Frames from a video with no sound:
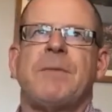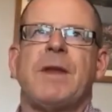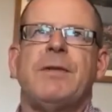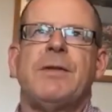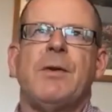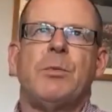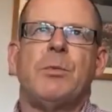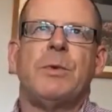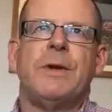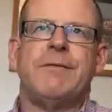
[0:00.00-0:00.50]

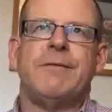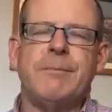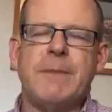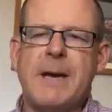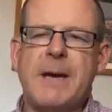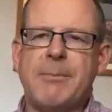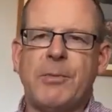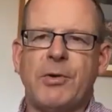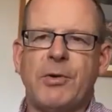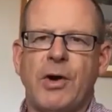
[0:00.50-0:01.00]
that we've
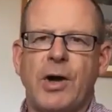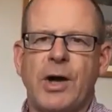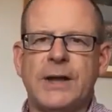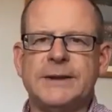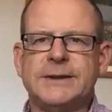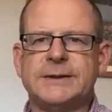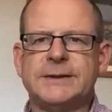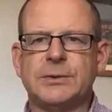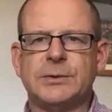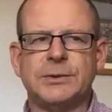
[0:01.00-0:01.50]

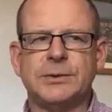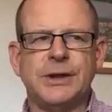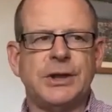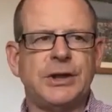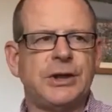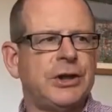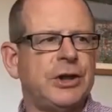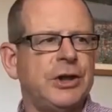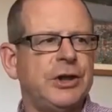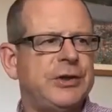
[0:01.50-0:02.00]
memorized, or it
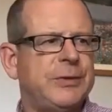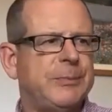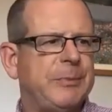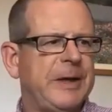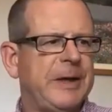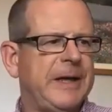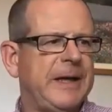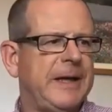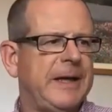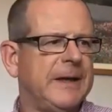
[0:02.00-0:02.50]
could
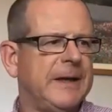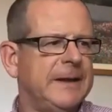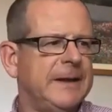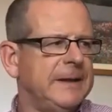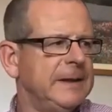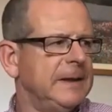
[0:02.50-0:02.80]
be